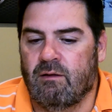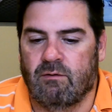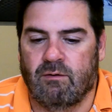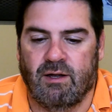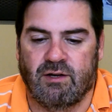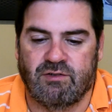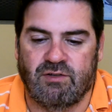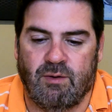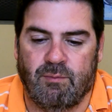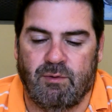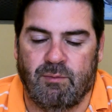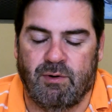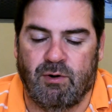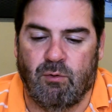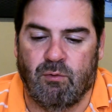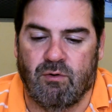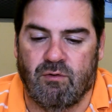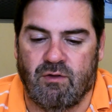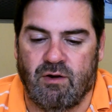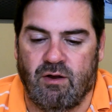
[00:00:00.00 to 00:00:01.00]
Actually, I'm a little bit
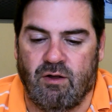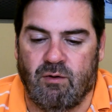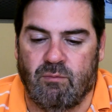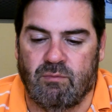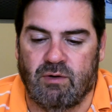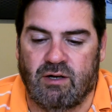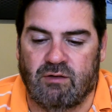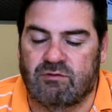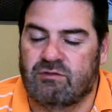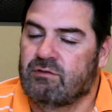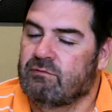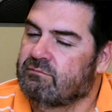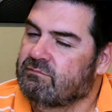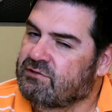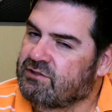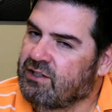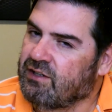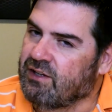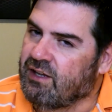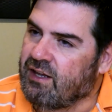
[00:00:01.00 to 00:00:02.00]
older than him, but I was
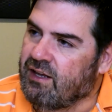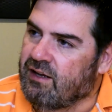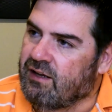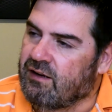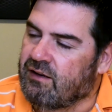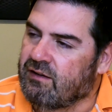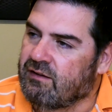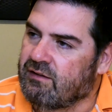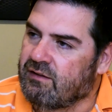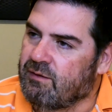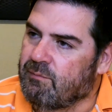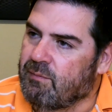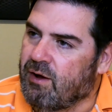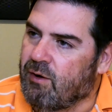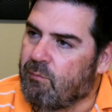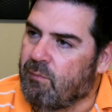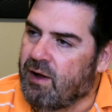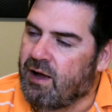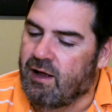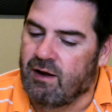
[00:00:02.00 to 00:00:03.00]
still a kid in my
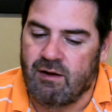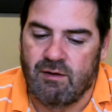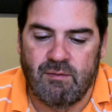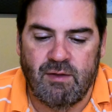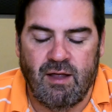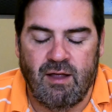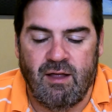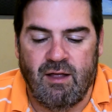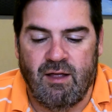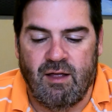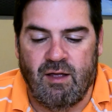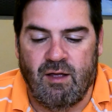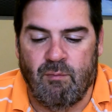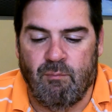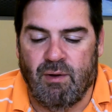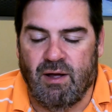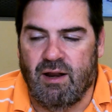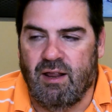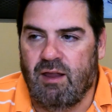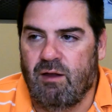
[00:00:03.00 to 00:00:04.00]
own mind.
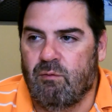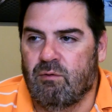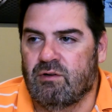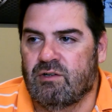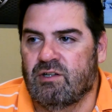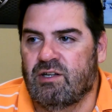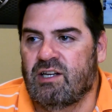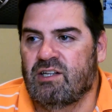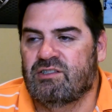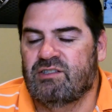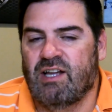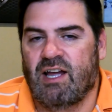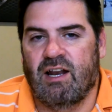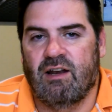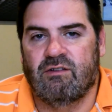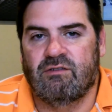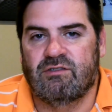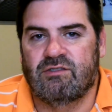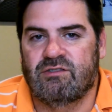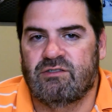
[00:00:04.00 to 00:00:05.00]
But he
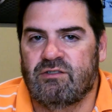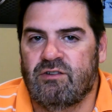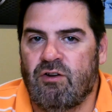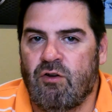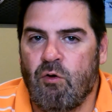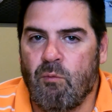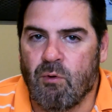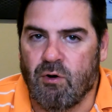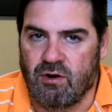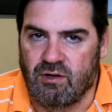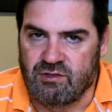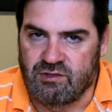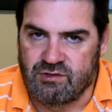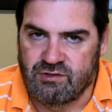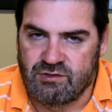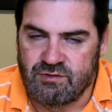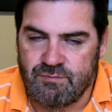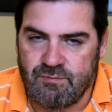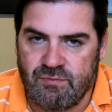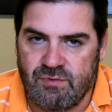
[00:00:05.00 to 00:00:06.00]
set
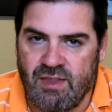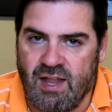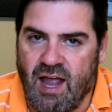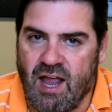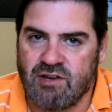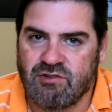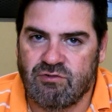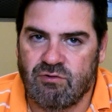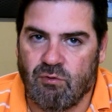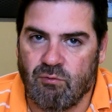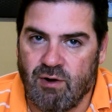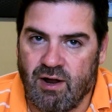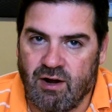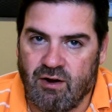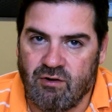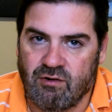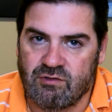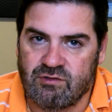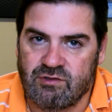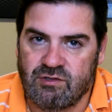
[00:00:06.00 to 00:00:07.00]
numerous national
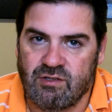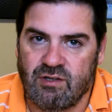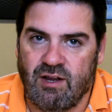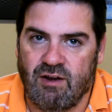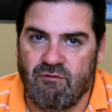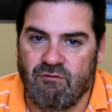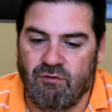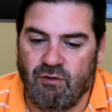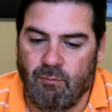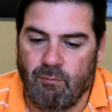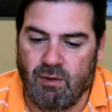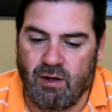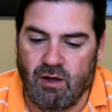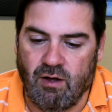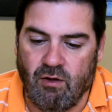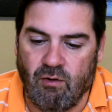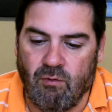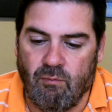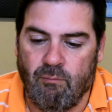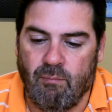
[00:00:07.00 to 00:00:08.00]
records in
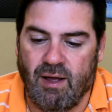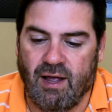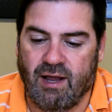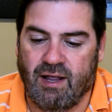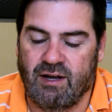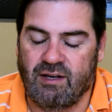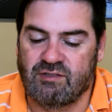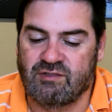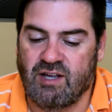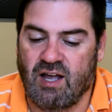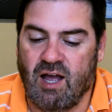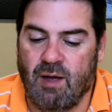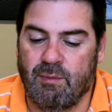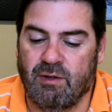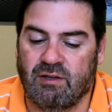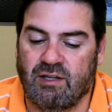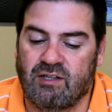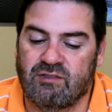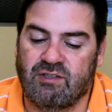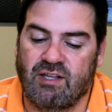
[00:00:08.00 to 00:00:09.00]
football back in his time
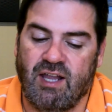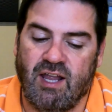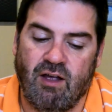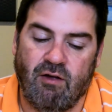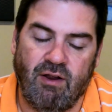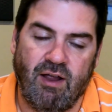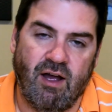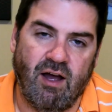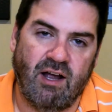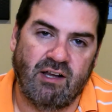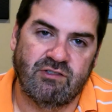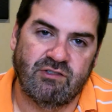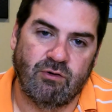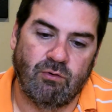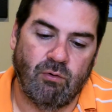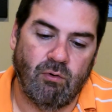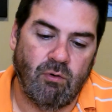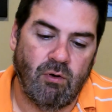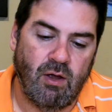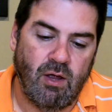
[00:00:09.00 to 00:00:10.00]
at Leslie County High
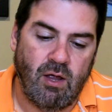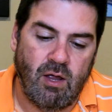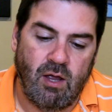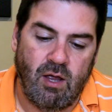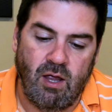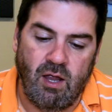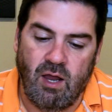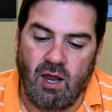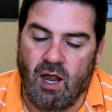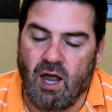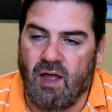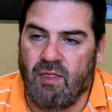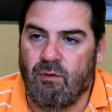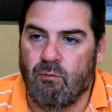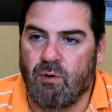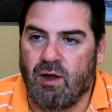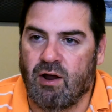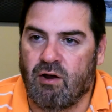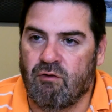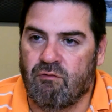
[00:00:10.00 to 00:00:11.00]
School. He had
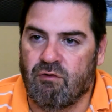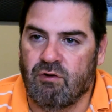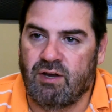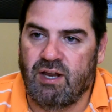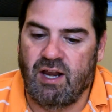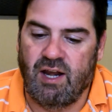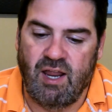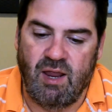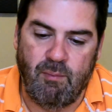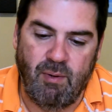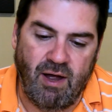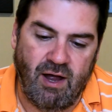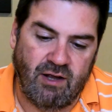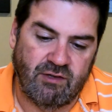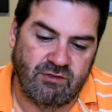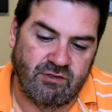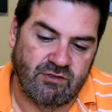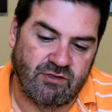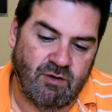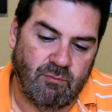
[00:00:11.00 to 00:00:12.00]
the record for TD
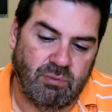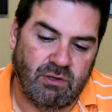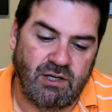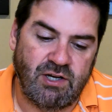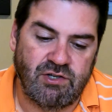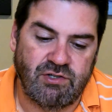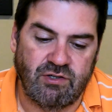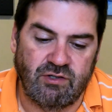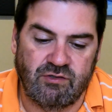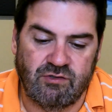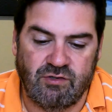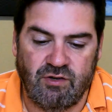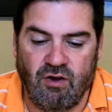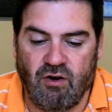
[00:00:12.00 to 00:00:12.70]
passes, completions,